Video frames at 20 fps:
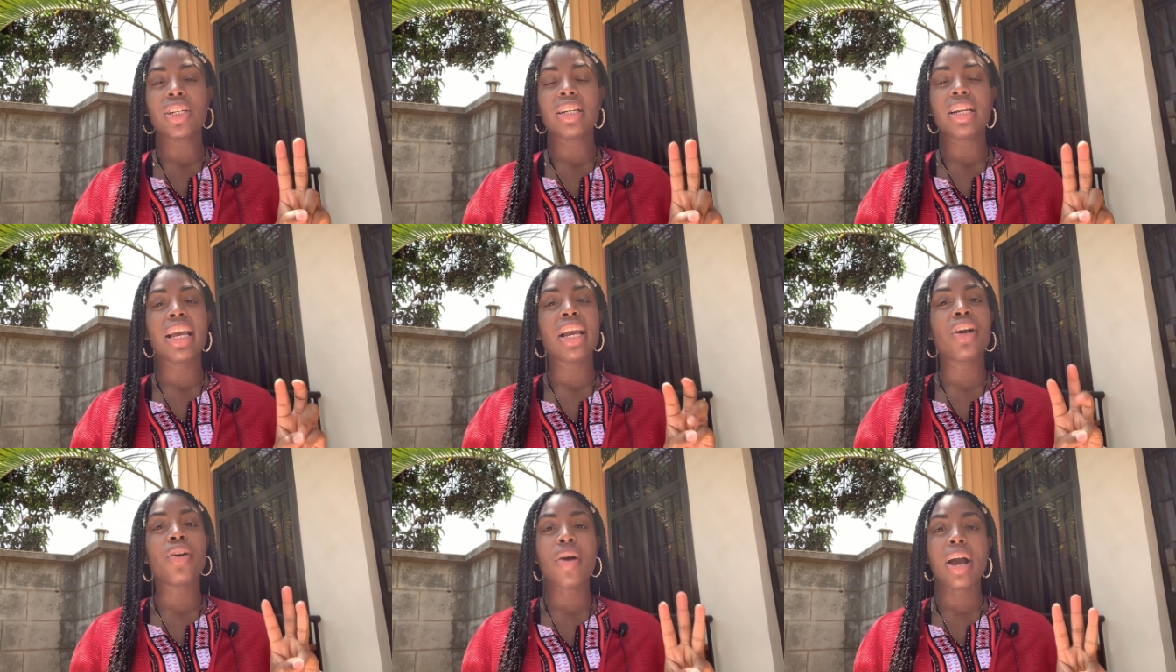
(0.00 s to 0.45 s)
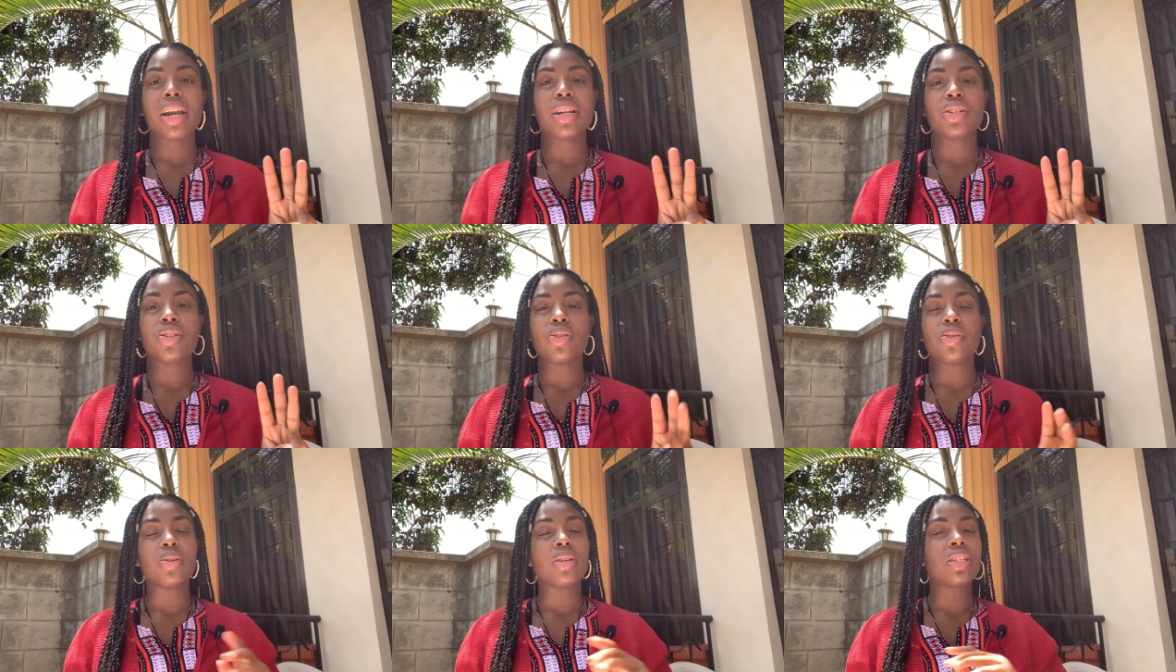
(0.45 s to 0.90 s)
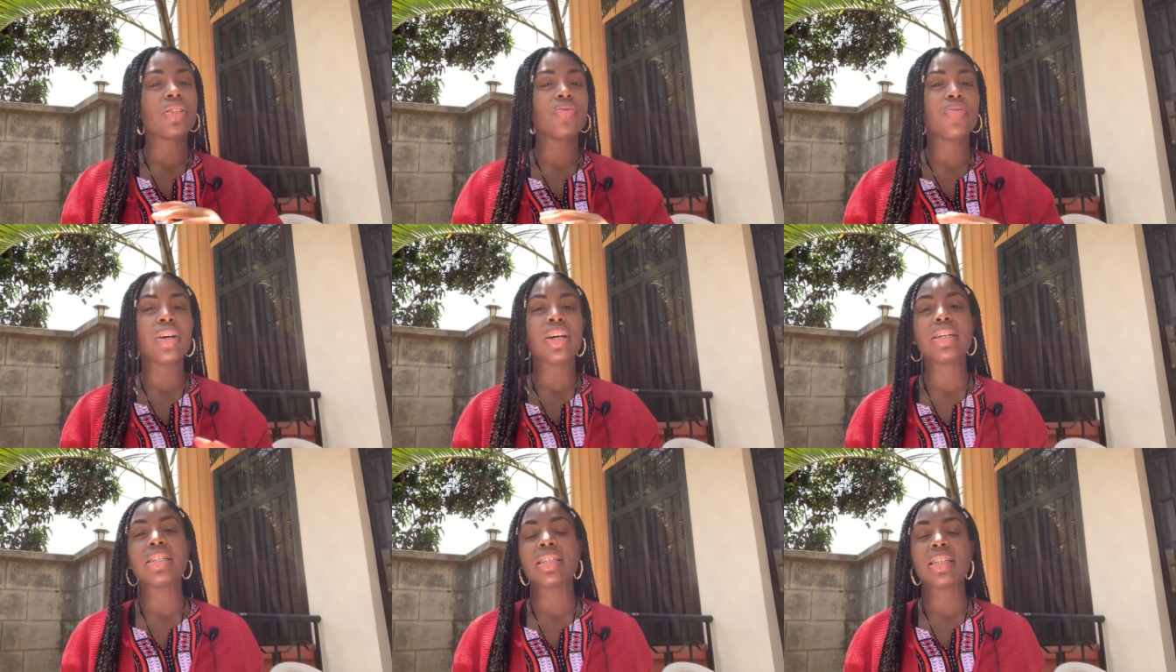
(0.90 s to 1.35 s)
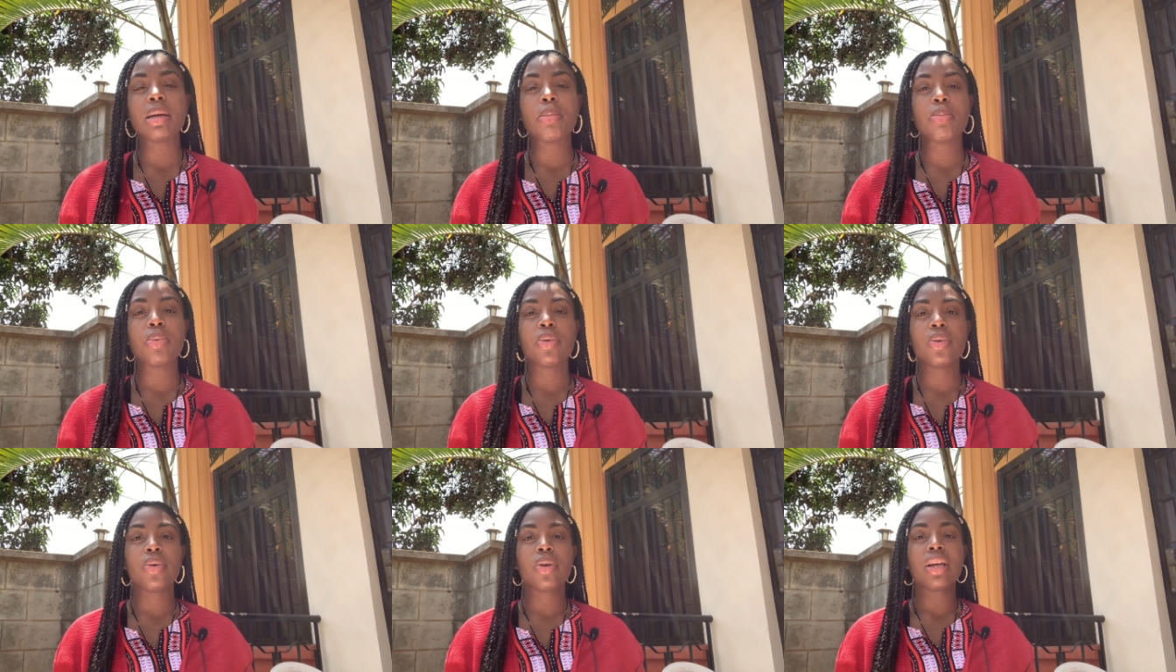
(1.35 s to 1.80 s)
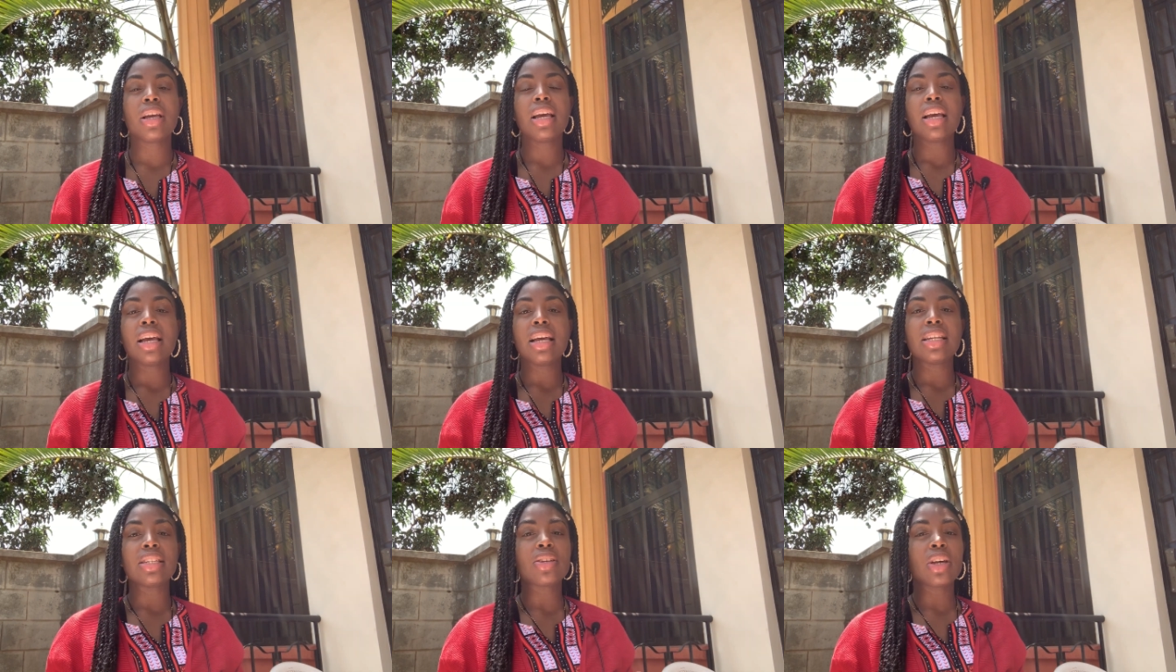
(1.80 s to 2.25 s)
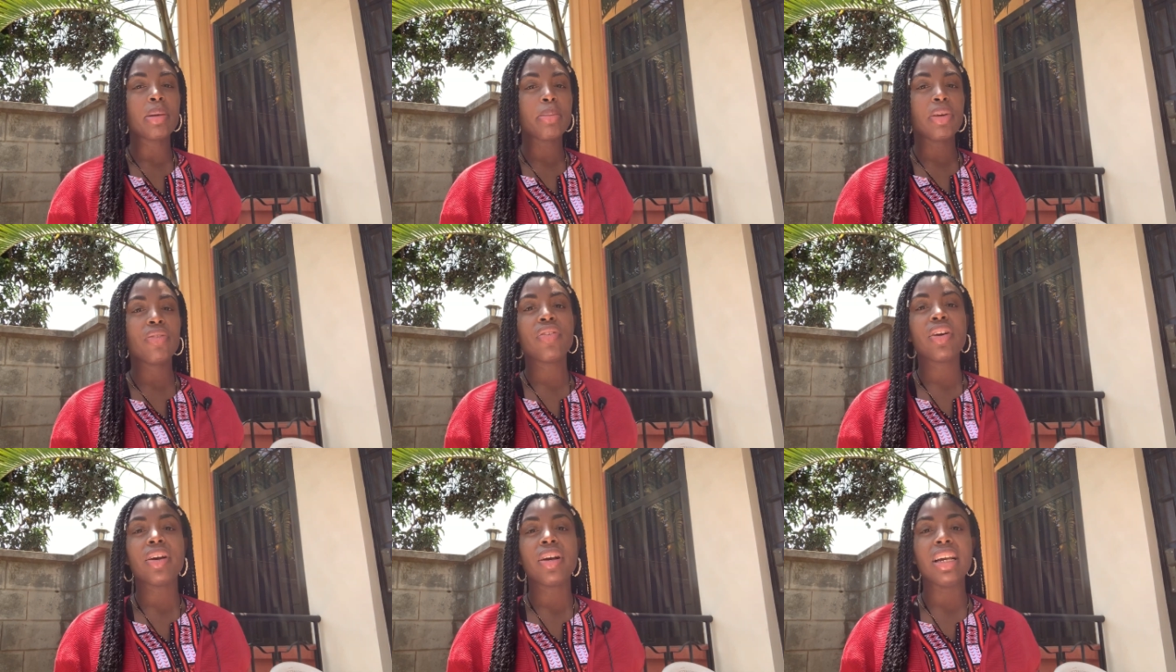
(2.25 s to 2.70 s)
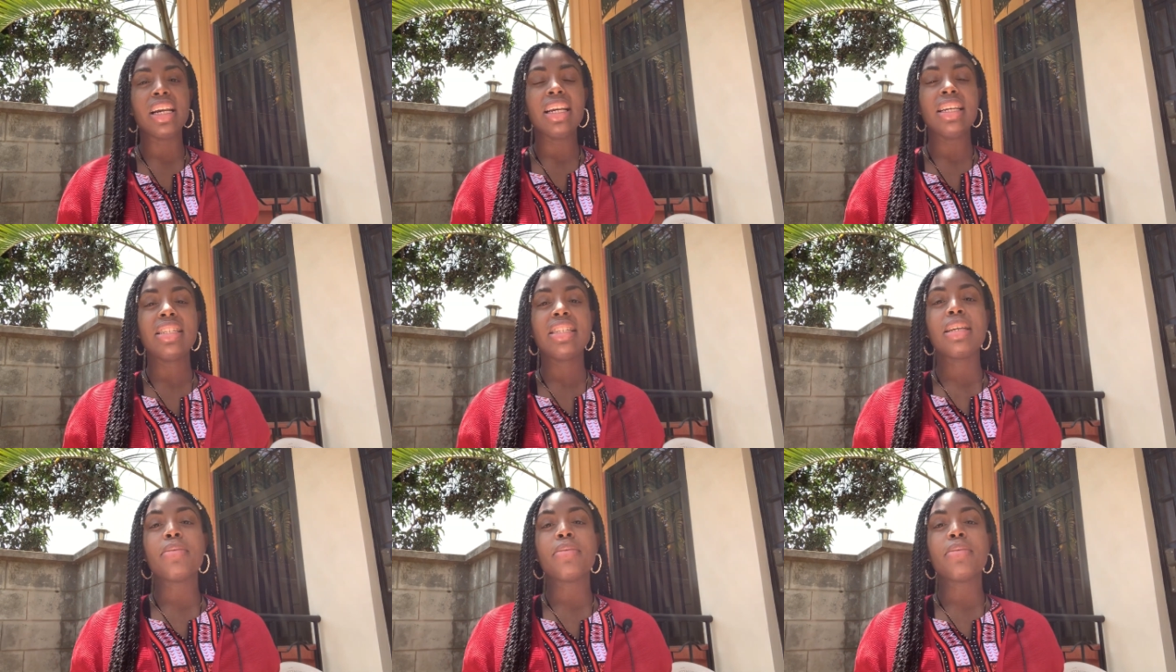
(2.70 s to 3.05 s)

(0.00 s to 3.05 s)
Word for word: and gratitude. It's very simple. It's gonna be very easy.